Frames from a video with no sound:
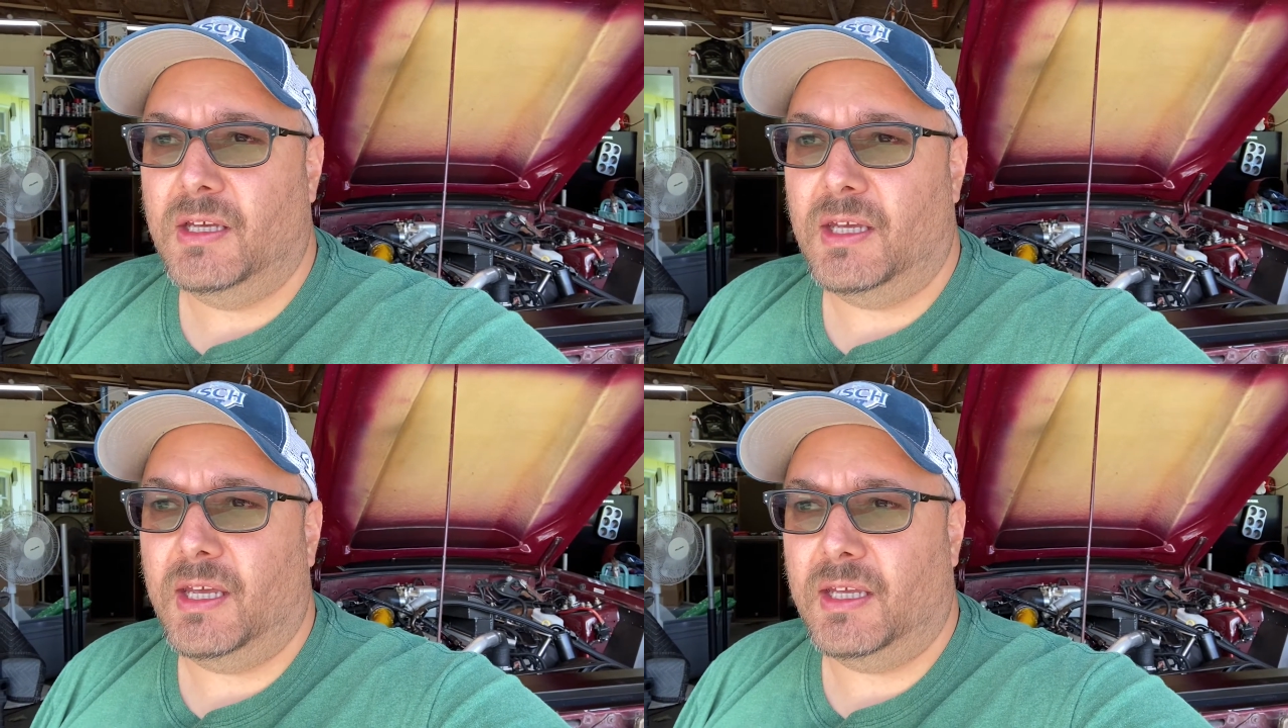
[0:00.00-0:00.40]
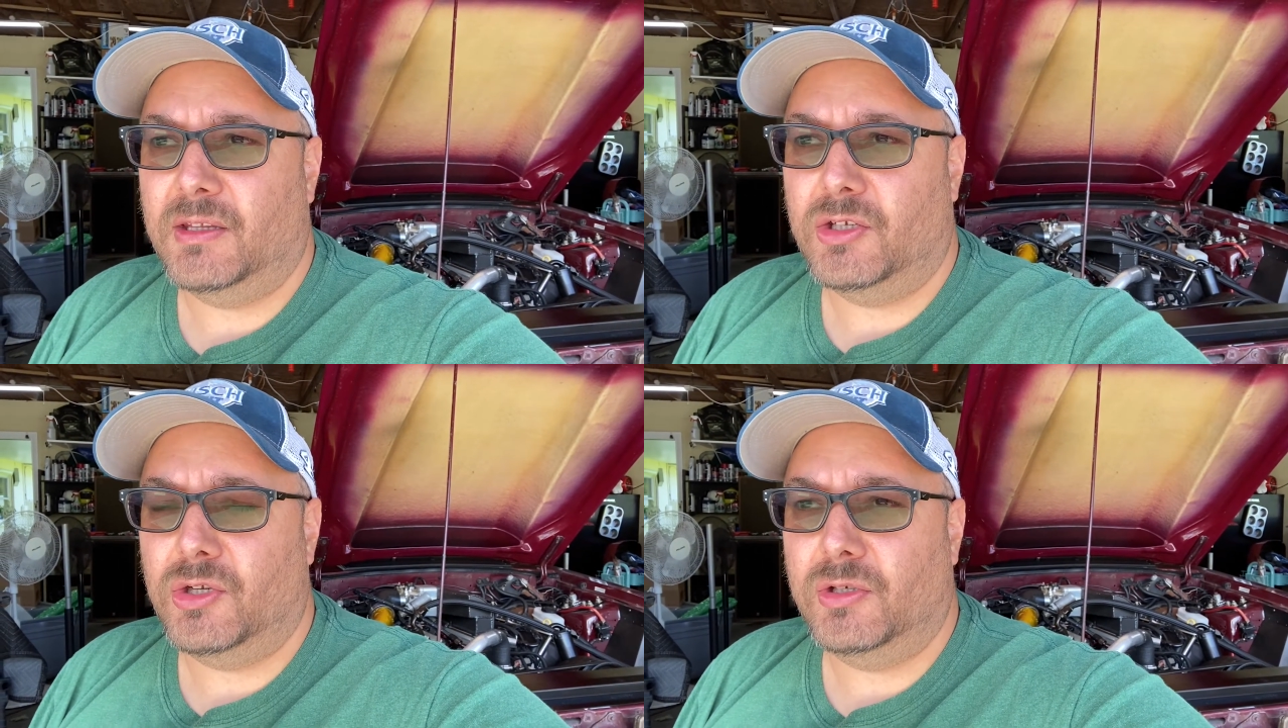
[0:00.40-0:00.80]
And
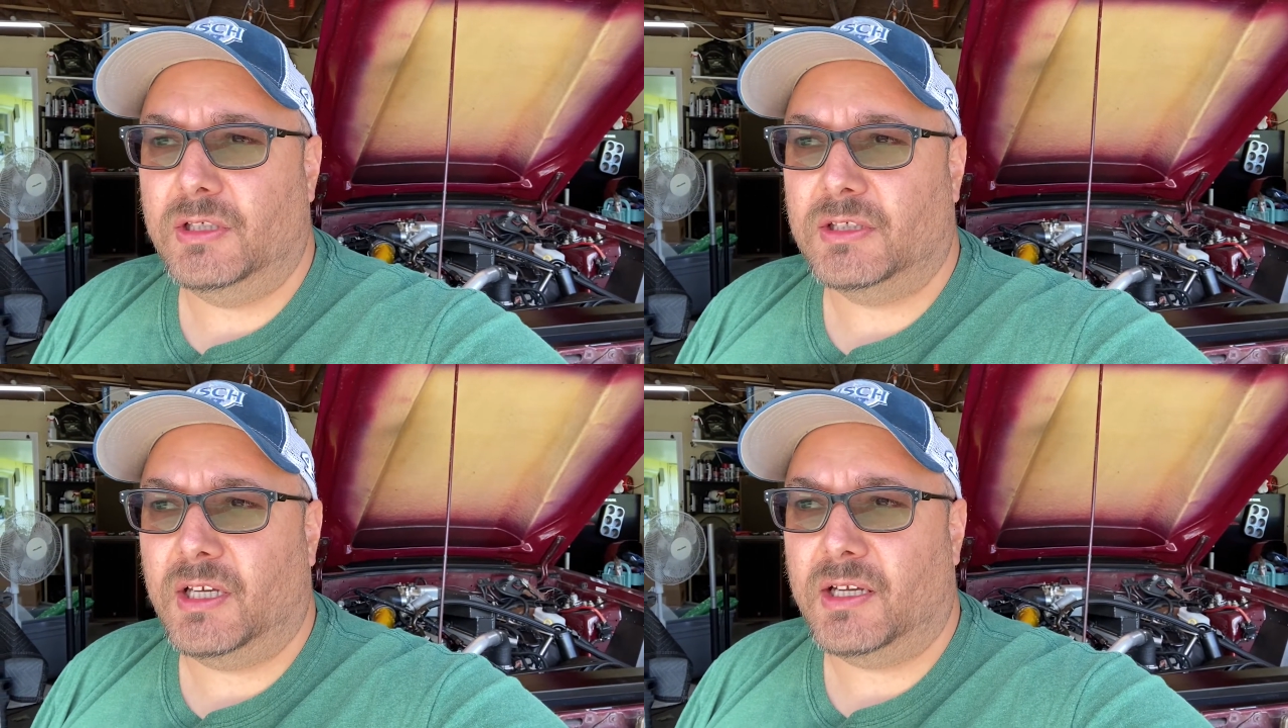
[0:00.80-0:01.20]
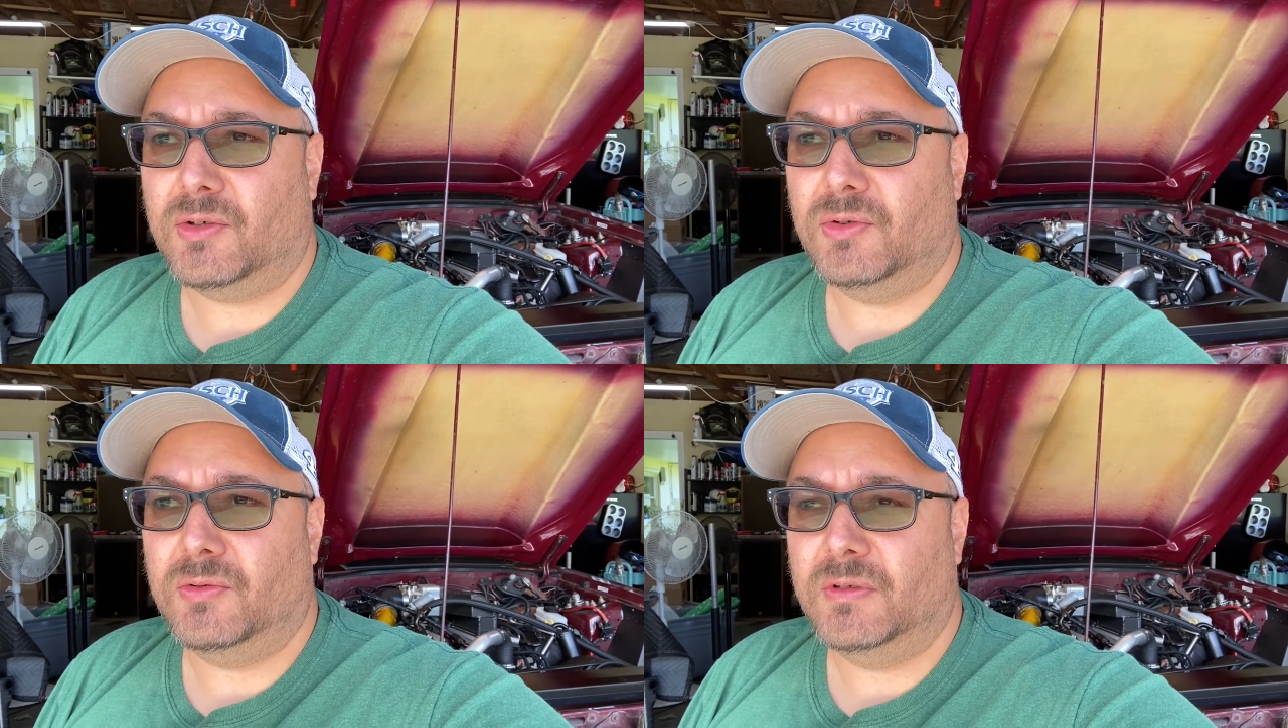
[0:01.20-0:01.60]
the duty
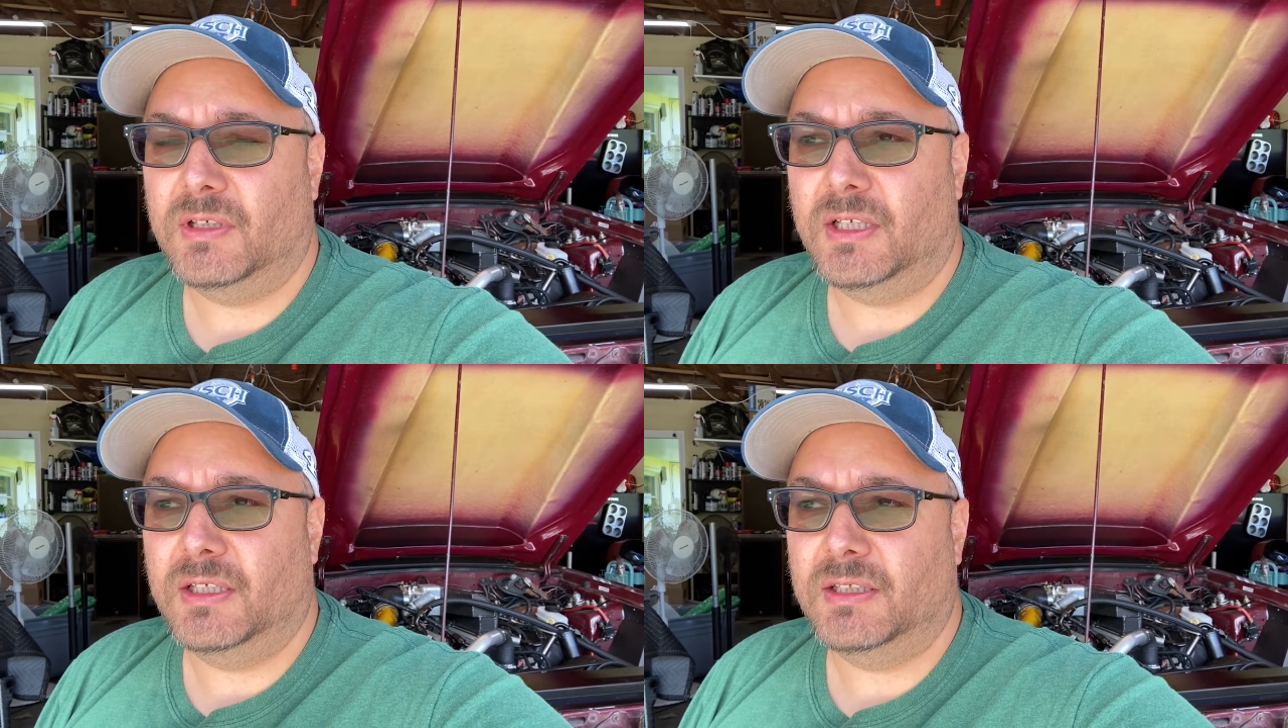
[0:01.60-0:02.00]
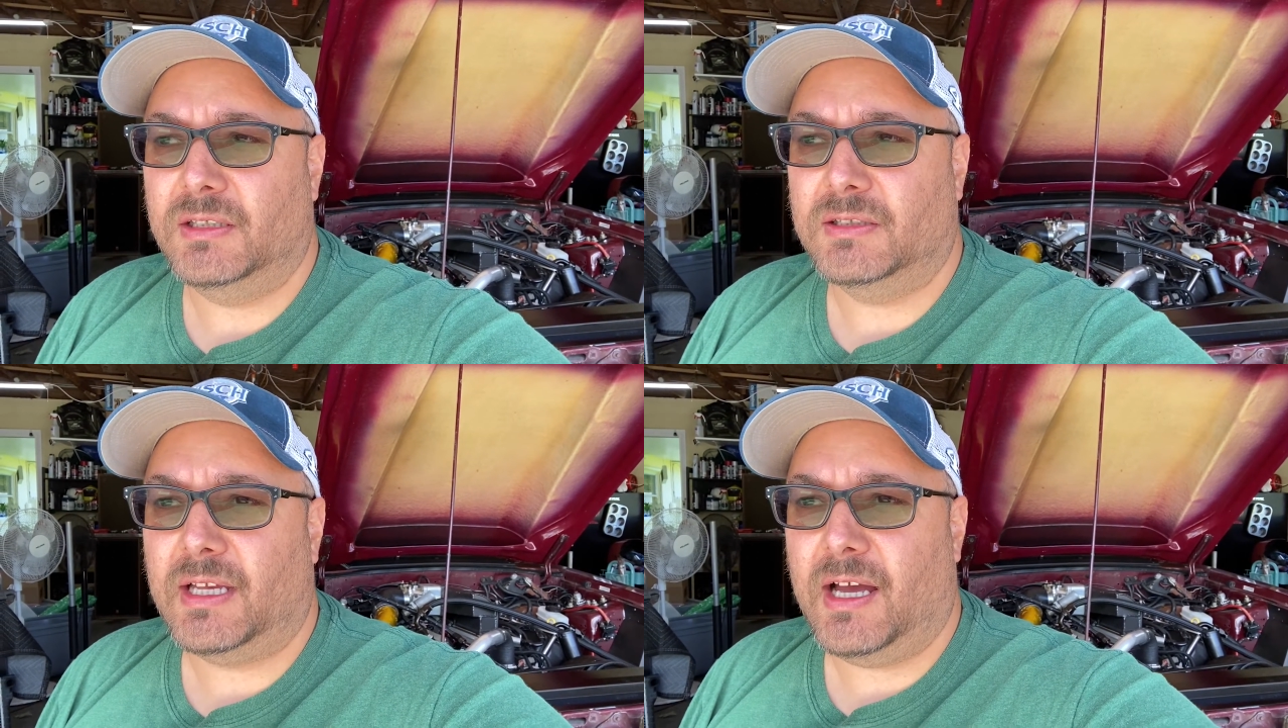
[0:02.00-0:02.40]
cycle
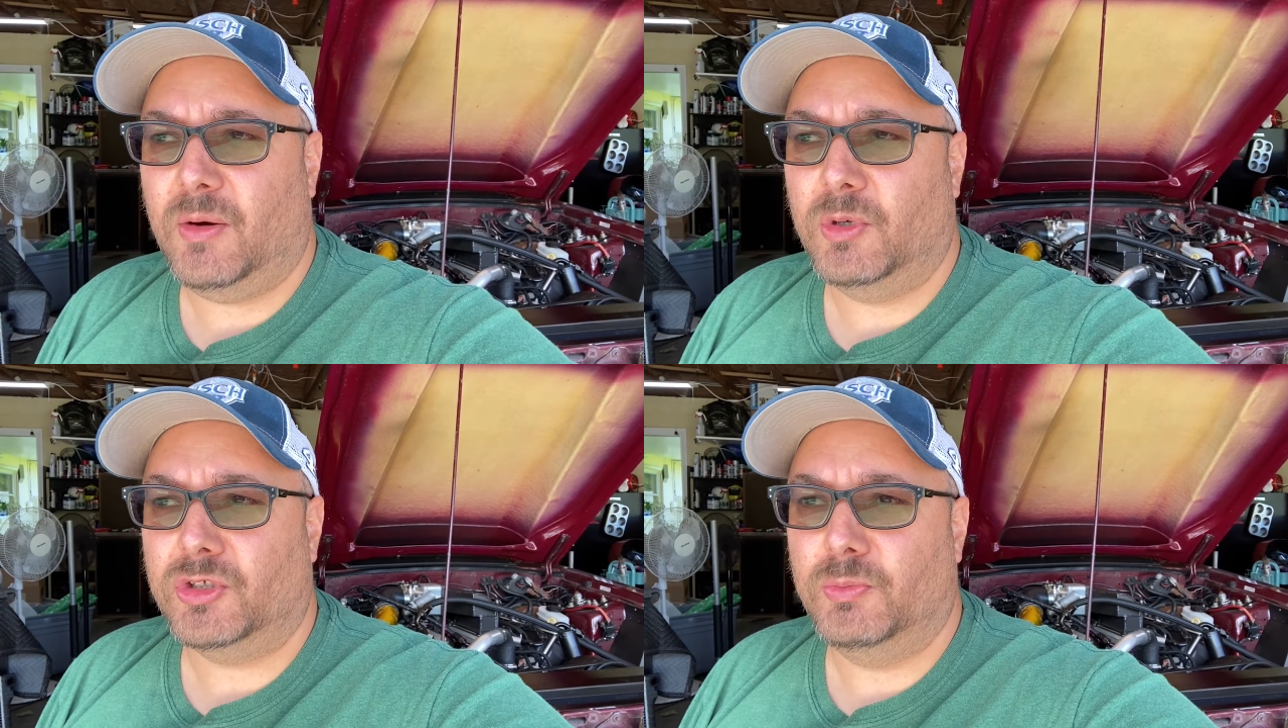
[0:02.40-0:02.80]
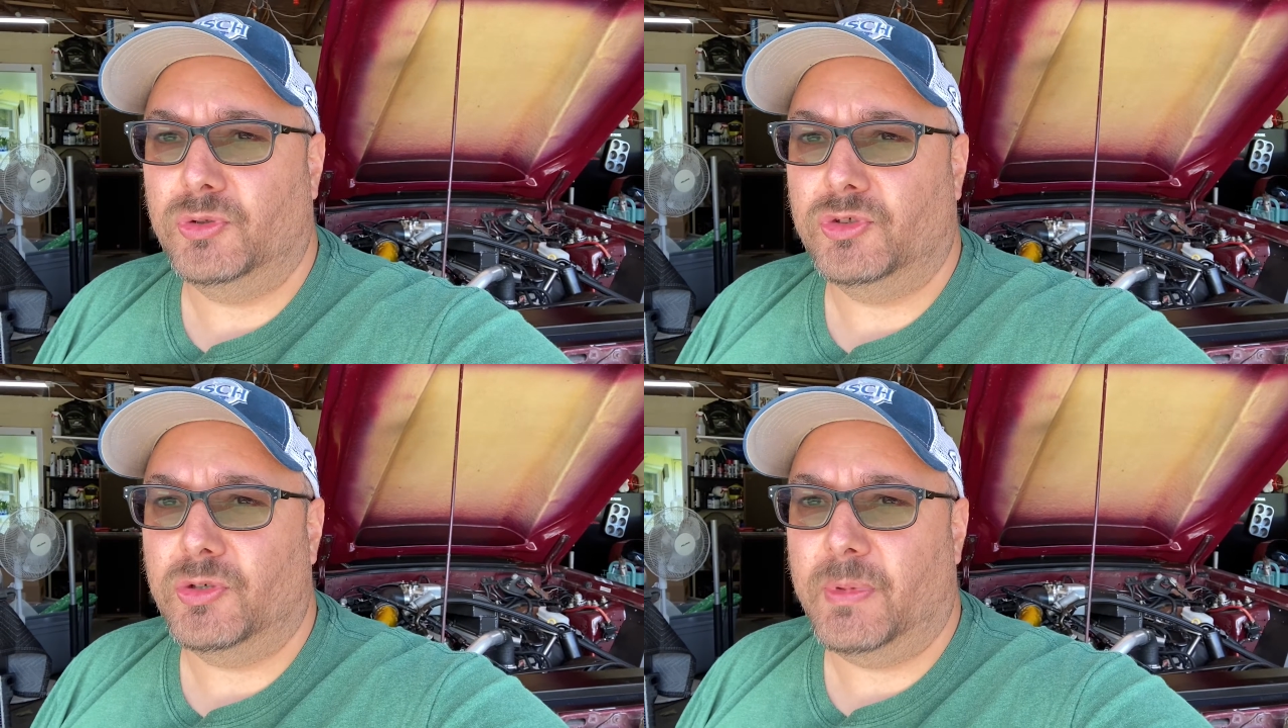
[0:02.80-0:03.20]
is how much
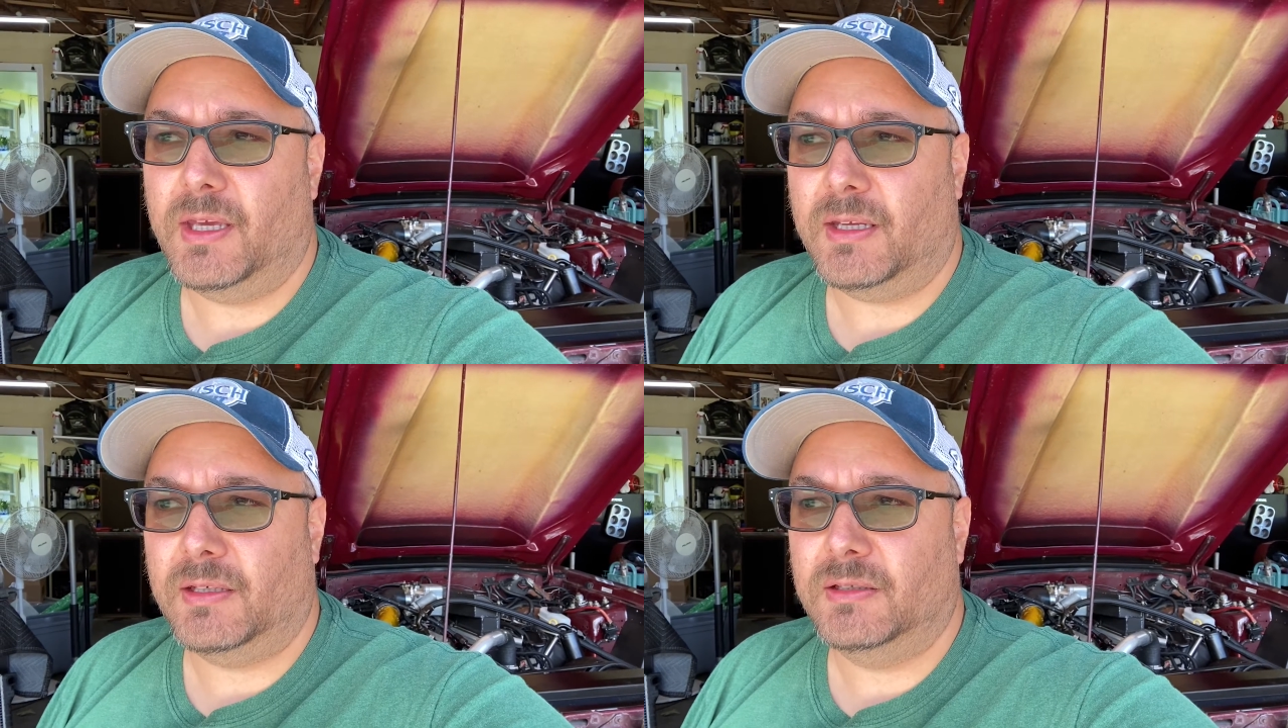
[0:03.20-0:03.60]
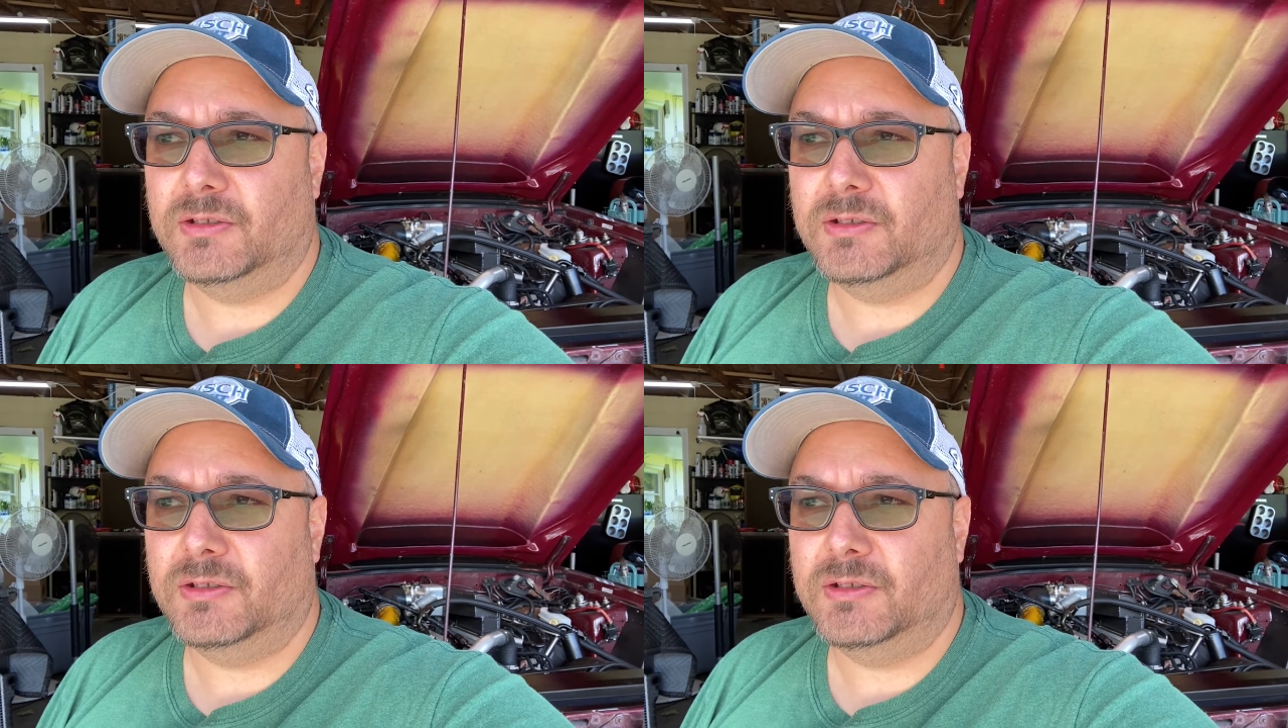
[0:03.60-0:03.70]
boost you make.